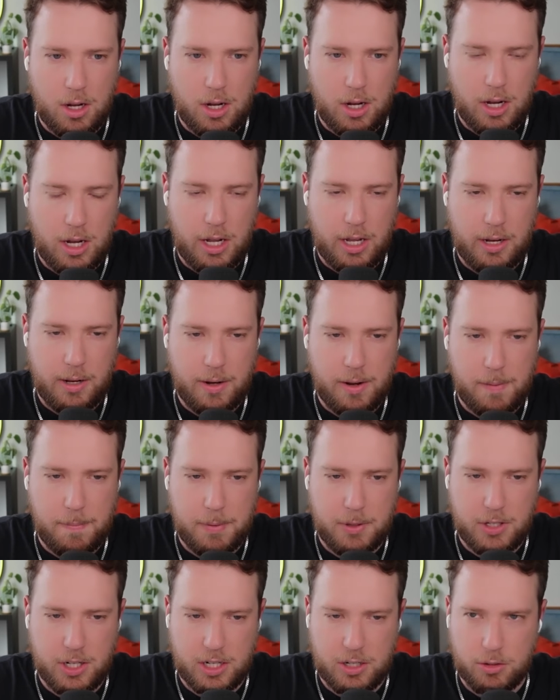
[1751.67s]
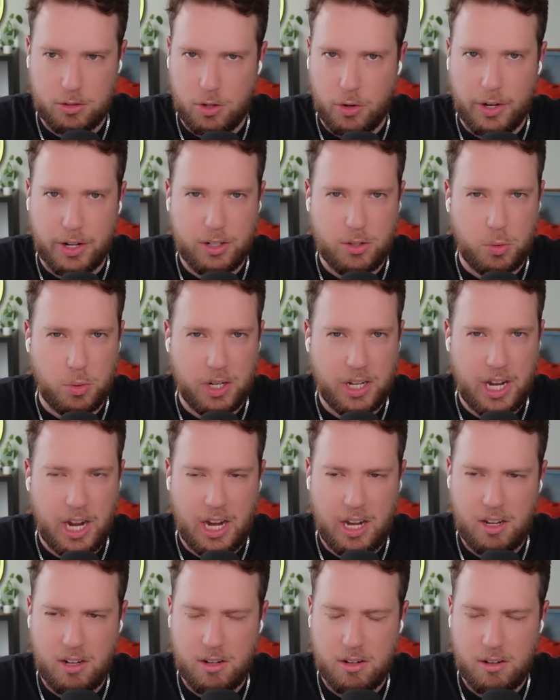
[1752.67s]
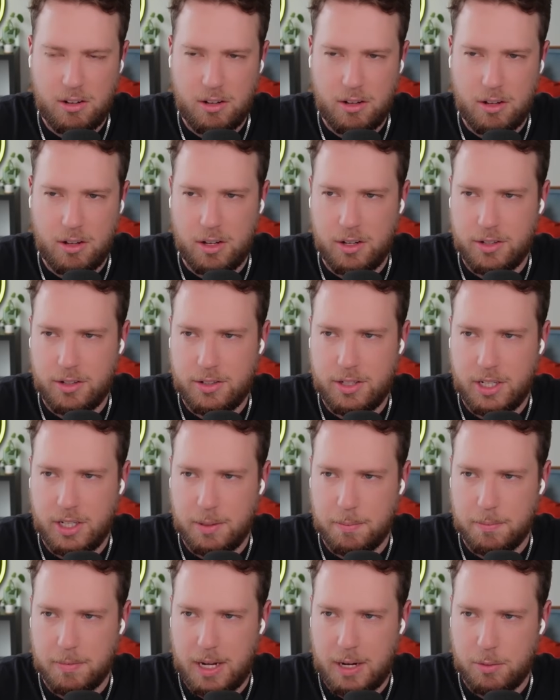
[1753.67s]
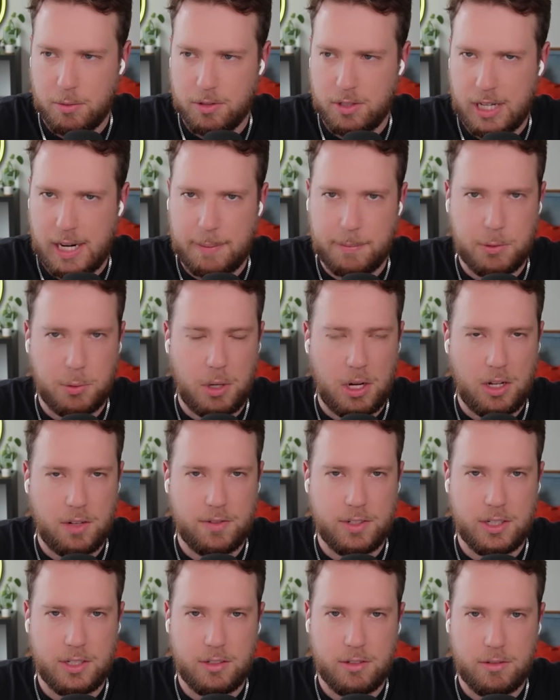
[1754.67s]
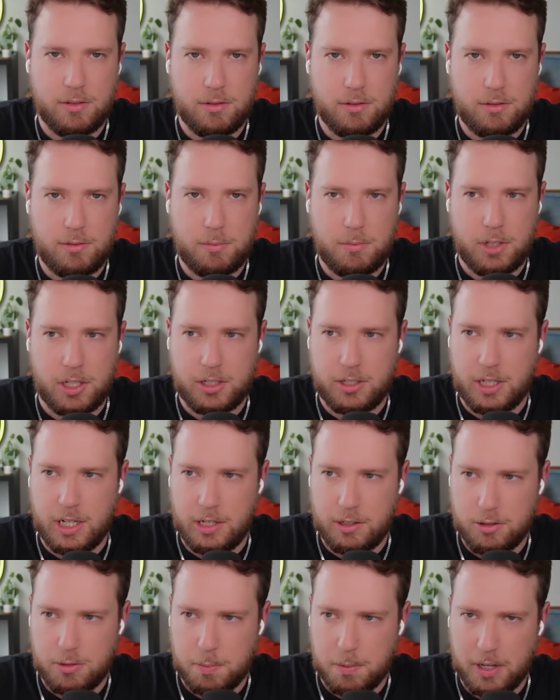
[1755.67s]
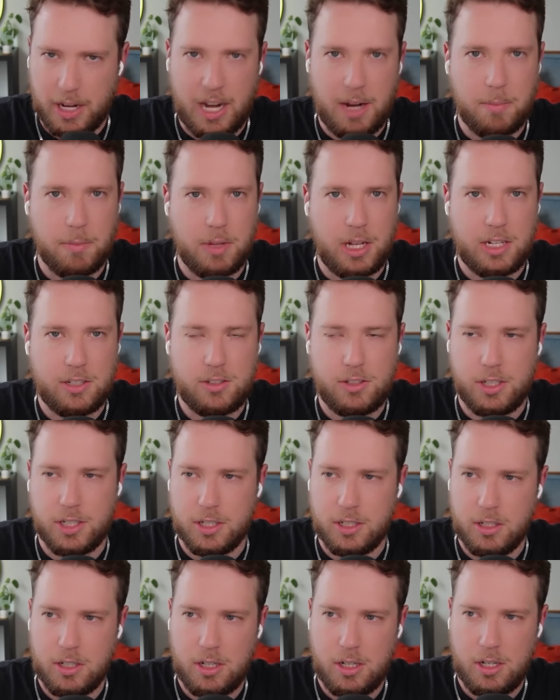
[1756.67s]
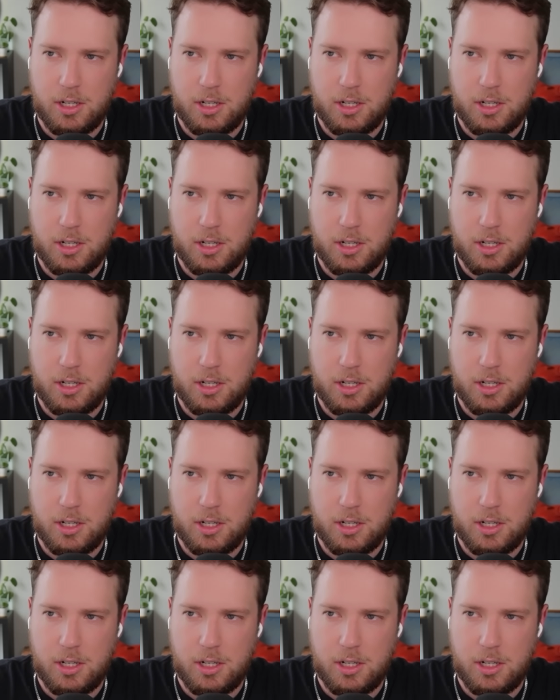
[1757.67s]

And Pacheco's going at 28 on a team that was top 12 in touchdowns per game last year.